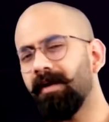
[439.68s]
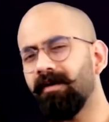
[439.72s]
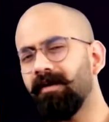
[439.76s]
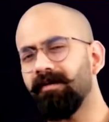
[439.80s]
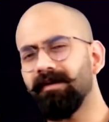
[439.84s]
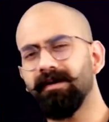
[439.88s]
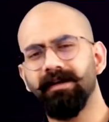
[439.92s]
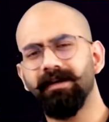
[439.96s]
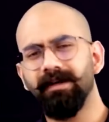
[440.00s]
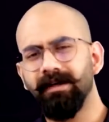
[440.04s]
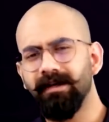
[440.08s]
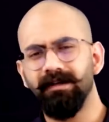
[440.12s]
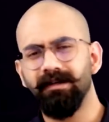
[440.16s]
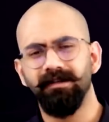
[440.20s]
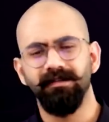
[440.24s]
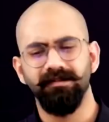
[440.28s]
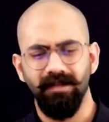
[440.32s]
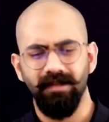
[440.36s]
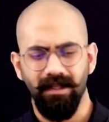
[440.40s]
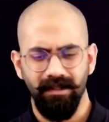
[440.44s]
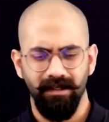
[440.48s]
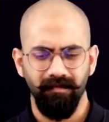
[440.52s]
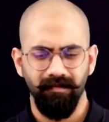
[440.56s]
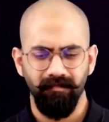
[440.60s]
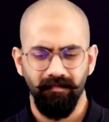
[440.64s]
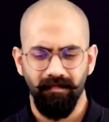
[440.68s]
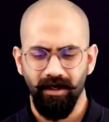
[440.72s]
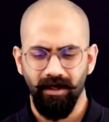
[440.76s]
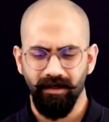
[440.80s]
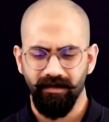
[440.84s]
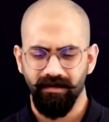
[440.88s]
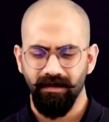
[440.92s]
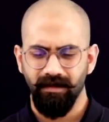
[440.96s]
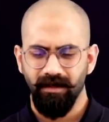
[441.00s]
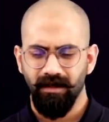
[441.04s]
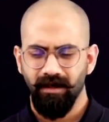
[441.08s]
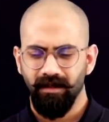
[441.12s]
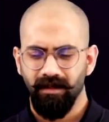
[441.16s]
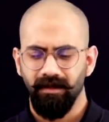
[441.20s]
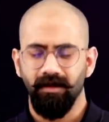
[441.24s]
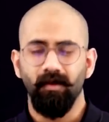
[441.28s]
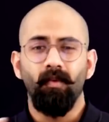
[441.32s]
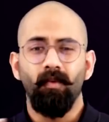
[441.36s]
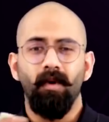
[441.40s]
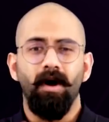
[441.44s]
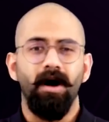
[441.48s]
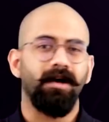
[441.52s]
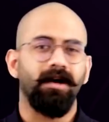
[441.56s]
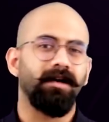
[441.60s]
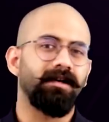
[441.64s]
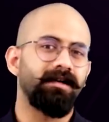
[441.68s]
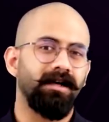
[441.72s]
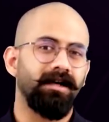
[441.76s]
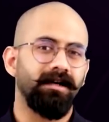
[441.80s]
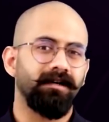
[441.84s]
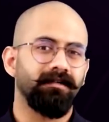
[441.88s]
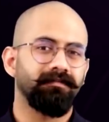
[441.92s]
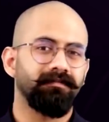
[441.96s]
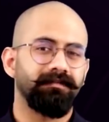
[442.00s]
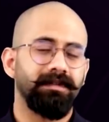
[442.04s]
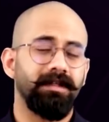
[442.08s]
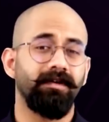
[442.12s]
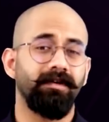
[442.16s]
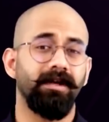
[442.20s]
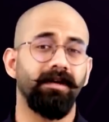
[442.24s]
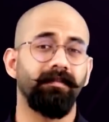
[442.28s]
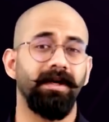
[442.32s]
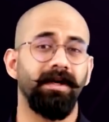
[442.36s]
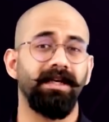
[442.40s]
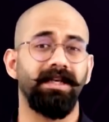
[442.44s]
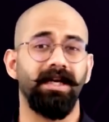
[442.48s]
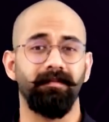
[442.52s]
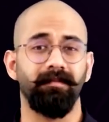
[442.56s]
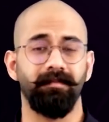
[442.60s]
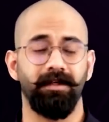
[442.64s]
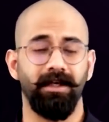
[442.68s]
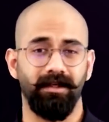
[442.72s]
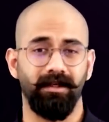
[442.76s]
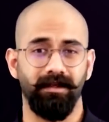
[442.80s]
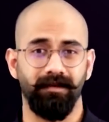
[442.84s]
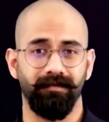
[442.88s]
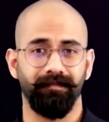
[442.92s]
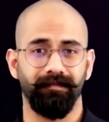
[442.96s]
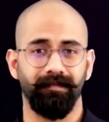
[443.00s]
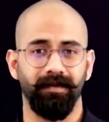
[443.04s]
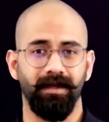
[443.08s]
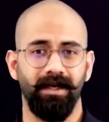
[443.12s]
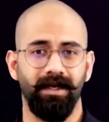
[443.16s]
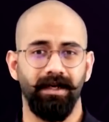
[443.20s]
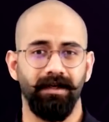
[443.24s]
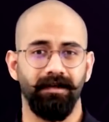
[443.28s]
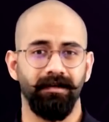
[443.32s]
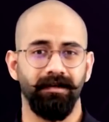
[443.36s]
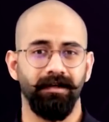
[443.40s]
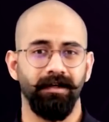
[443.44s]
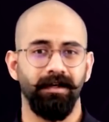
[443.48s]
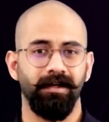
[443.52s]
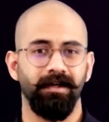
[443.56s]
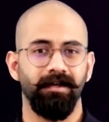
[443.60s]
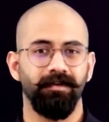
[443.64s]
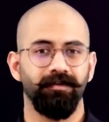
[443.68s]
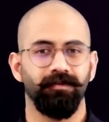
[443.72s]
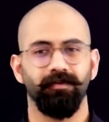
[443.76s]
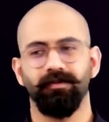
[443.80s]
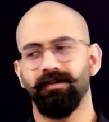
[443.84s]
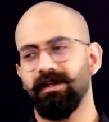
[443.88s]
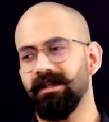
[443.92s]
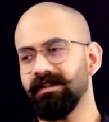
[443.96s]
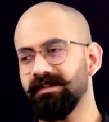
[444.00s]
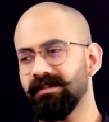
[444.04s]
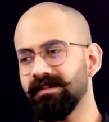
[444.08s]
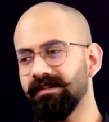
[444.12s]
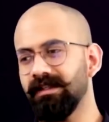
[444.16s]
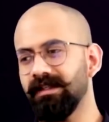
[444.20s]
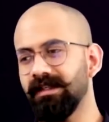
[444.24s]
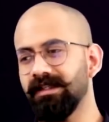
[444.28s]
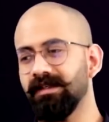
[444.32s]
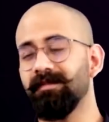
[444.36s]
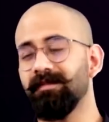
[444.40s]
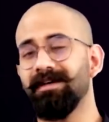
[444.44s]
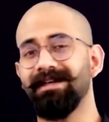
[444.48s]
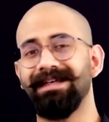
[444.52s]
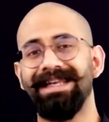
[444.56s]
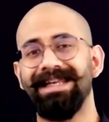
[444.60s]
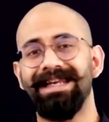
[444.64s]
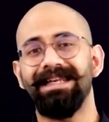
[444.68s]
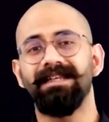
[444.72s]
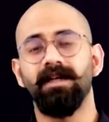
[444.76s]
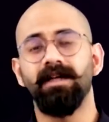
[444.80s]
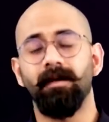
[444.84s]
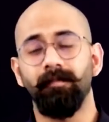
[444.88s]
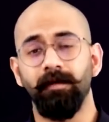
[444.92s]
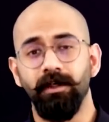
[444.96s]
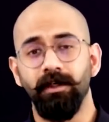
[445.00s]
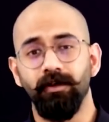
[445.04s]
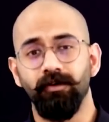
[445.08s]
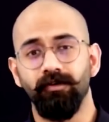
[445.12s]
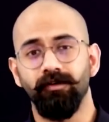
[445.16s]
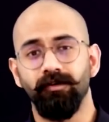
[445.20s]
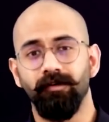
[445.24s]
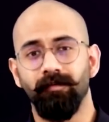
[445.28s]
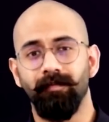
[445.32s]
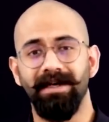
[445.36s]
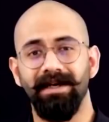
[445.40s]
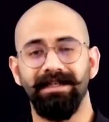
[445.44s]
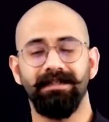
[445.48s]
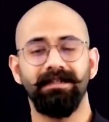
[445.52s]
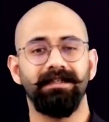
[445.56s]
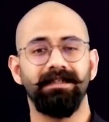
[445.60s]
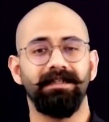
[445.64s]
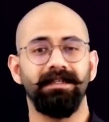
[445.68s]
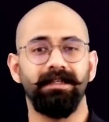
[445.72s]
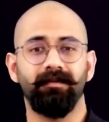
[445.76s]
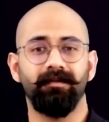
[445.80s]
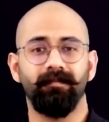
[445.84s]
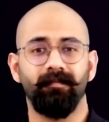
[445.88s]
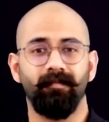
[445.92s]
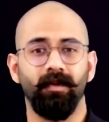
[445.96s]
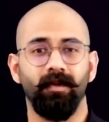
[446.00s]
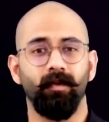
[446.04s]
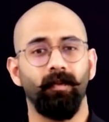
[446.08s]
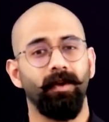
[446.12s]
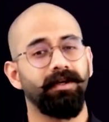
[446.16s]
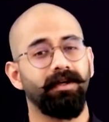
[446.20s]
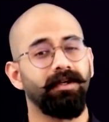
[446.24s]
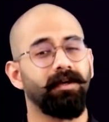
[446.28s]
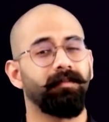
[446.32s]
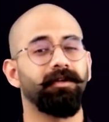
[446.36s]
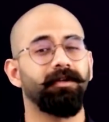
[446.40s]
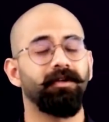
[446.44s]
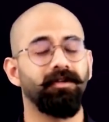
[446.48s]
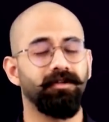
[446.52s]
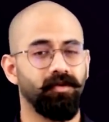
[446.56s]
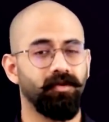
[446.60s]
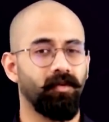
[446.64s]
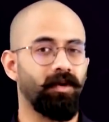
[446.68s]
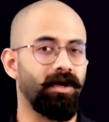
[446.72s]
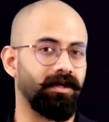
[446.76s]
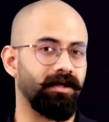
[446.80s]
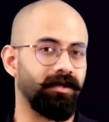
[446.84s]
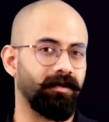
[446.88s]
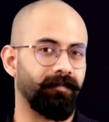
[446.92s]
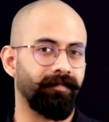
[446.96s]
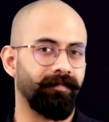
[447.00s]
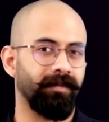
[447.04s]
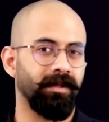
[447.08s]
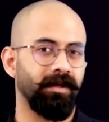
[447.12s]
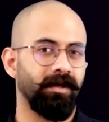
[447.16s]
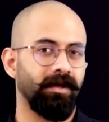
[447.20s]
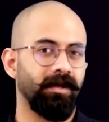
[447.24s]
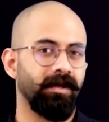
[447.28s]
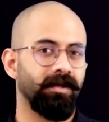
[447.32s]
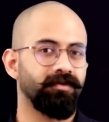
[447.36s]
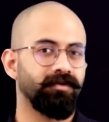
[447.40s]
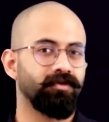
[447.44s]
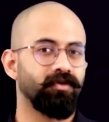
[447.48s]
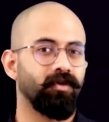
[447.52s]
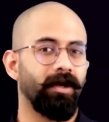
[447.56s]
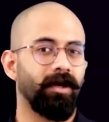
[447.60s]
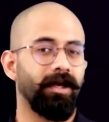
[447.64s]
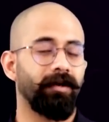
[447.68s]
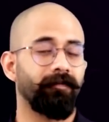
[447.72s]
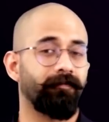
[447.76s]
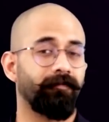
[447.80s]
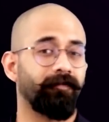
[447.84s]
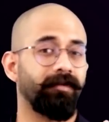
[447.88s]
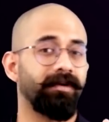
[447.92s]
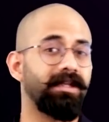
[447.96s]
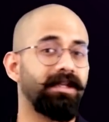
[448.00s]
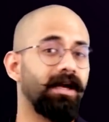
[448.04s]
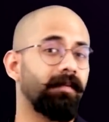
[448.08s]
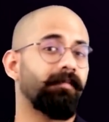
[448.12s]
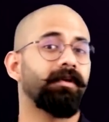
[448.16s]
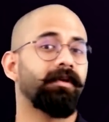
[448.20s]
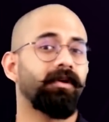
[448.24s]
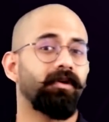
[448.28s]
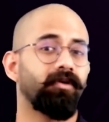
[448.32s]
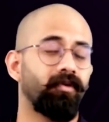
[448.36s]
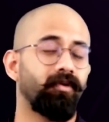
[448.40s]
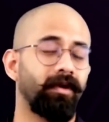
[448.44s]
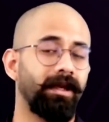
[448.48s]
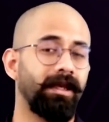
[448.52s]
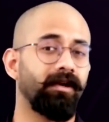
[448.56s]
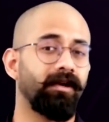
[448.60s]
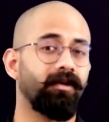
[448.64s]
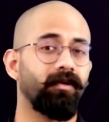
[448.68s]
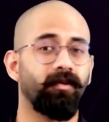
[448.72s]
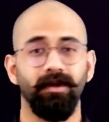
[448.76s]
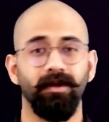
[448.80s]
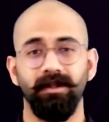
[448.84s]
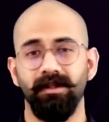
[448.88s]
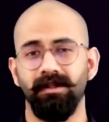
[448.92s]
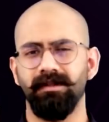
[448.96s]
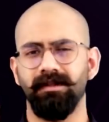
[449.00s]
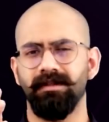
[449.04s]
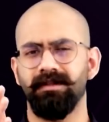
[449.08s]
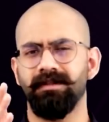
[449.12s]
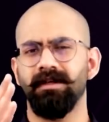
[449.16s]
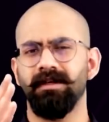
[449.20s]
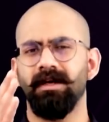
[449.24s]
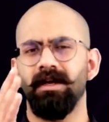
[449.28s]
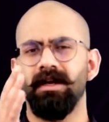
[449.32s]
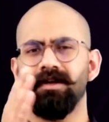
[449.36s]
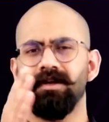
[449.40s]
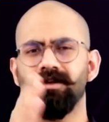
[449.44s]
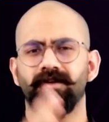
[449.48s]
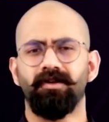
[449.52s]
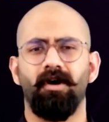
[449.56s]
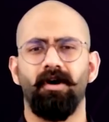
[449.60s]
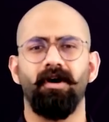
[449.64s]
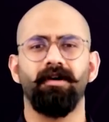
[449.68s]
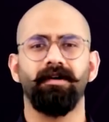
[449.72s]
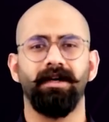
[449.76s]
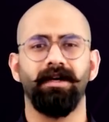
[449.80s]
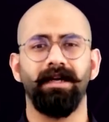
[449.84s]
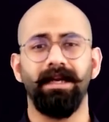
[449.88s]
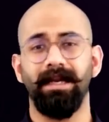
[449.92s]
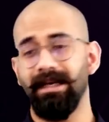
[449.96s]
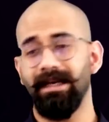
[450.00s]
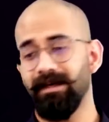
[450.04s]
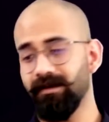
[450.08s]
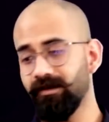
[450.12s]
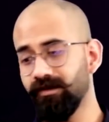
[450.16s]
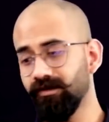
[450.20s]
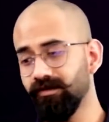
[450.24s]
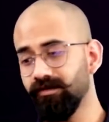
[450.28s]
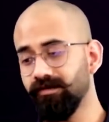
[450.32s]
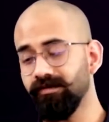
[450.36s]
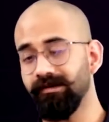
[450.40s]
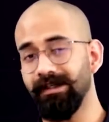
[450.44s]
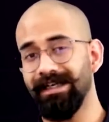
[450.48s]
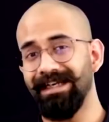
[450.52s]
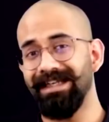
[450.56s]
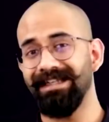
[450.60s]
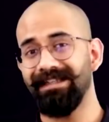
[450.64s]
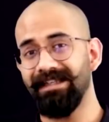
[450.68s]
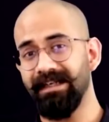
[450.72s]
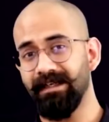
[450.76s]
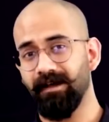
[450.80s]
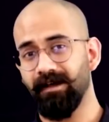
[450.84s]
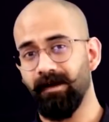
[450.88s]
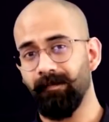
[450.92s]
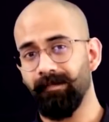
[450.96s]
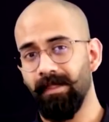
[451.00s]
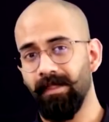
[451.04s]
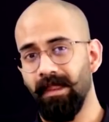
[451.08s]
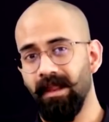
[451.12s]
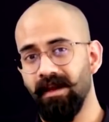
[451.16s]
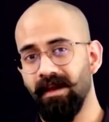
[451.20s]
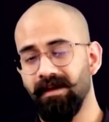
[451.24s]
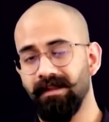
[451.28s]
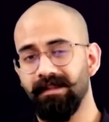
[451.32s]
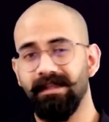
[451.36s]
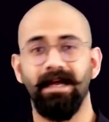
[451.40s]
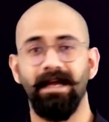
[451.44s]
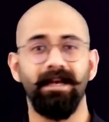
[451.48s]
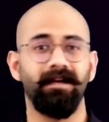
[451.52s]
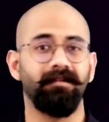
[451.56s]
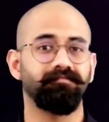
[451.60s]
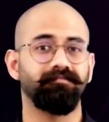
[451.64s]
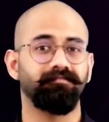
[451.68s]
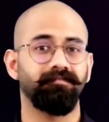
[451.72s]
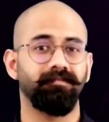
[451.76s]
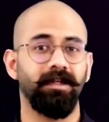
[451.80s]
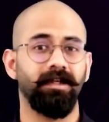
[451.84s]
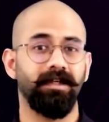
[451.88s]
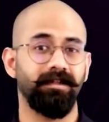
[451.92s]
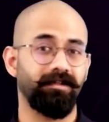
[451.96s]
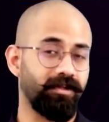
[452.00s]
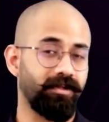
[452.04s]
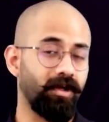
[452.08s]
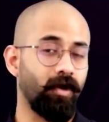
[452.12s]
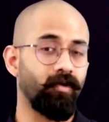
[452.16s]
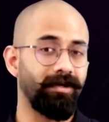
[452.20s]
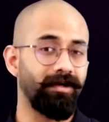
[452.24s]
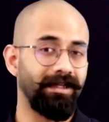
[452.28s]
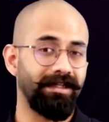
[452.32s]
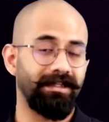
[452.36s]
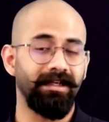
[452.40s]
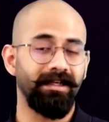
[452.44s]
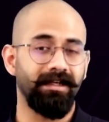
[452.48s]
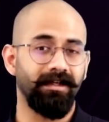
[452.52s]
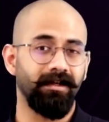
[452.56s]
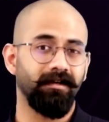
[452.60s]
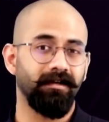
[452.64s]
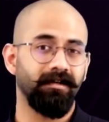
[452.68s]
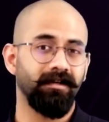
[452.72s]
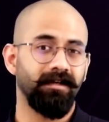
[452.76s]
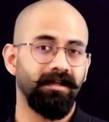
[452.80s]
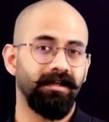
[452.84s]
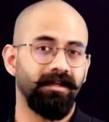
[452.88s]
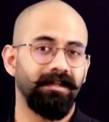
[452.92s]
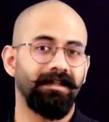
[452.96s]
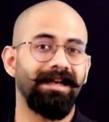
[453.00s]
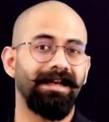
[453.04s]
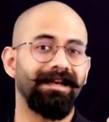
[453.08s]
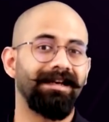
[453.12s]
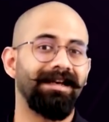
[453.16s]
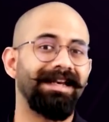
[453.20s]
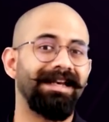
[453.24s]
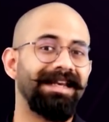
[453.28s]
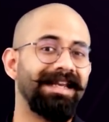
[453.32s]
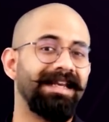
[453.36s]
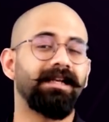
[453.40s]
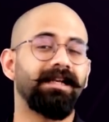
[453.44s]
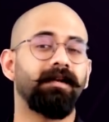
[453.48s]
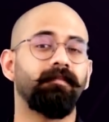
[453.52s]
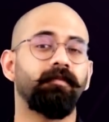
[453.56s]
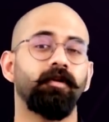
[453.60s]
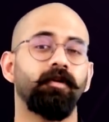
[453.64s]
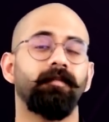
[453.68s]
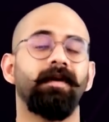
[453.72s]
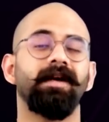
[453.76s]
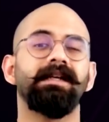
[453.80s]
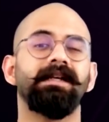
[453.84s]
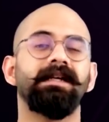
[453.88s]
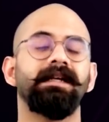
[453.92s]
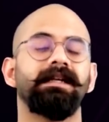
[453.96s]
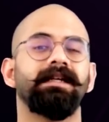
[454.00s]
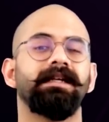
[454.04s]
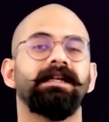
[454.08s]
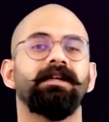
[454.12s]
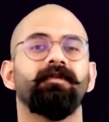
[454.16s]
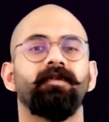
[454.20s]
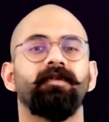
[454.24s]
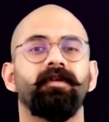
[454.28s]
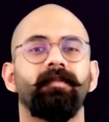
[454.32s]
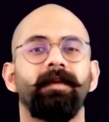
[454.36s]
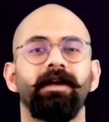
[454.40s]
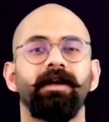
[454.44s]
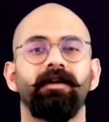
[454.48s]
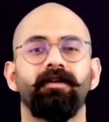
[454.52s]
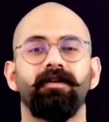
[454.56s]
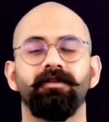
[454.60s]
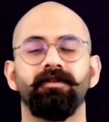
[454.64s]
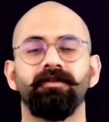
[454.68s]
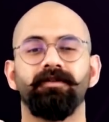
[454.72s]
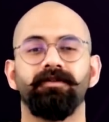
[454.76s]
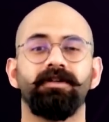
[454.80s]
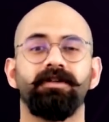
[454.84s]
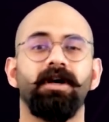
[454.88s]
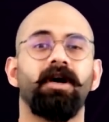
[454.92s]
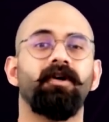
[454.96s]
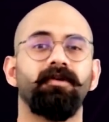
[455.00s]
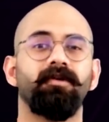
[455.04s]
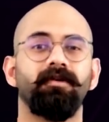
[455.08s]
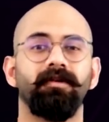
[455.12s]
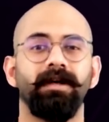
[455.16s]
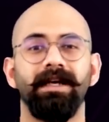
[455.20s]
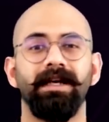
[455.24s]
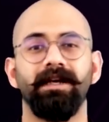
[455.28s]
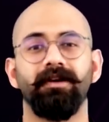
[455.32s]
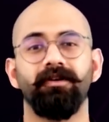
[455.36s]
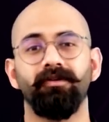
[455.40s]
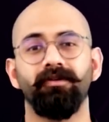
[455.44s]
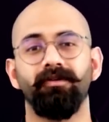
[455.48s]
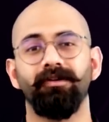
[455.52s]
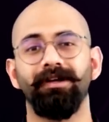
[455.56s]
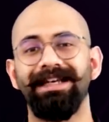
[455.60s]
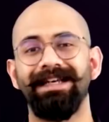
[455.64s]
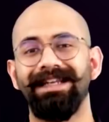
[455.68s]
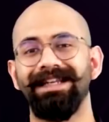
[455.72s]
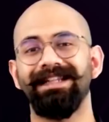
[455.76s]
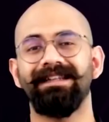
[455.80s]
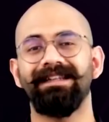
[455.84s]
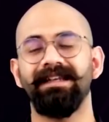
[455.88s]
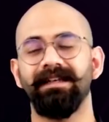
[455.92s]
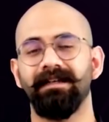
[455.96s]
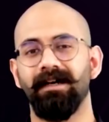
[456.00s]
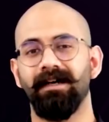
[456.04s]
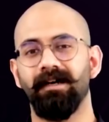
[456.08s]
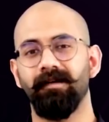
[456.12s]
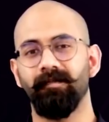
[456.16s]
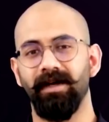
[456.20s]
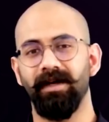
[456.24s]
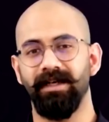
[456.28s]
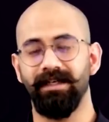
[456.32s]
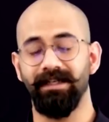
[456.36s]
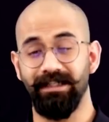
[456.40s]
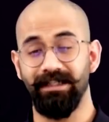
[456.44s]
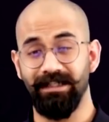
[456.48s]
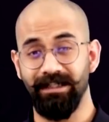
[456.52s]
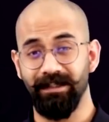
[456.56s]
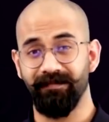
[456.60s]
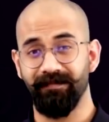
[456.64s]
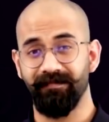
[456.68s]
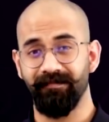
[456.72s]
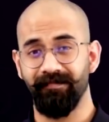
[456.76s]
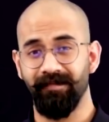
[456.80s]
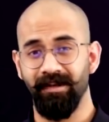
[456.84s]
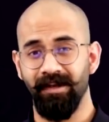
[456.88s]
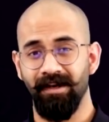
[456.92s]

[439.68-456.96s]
Power is nothing but the work done divided by time taken, right? So that's nothing but dw by dt, where w is work. So if w equals torque into d theta, then that is tau d theta, then dw by dt will be equal to tau into d theta by dt.